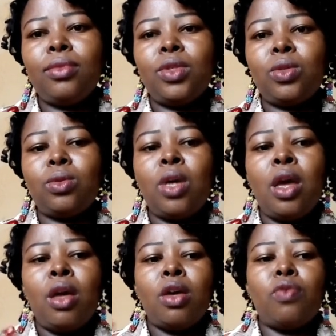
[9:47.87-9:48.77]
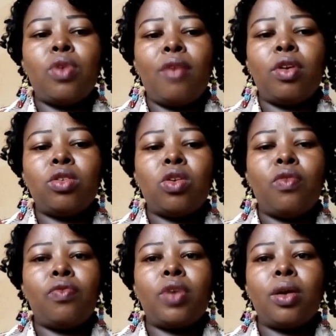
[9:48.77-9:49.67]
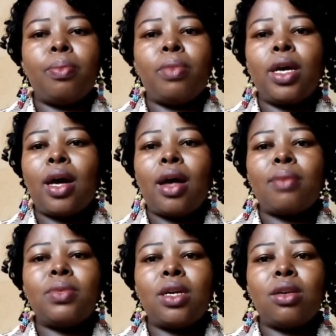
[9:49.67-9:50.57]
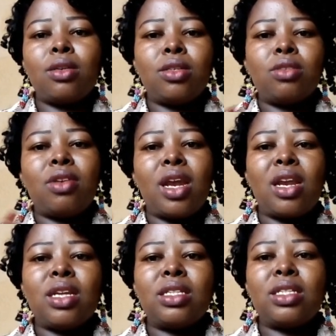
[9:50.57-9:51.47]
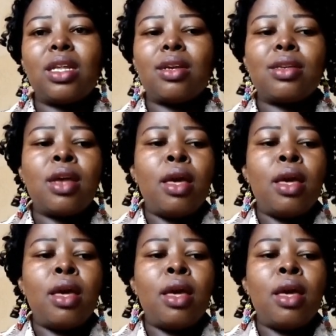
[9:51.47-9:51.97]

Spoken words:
So if you have a lot of makeups and jewelries that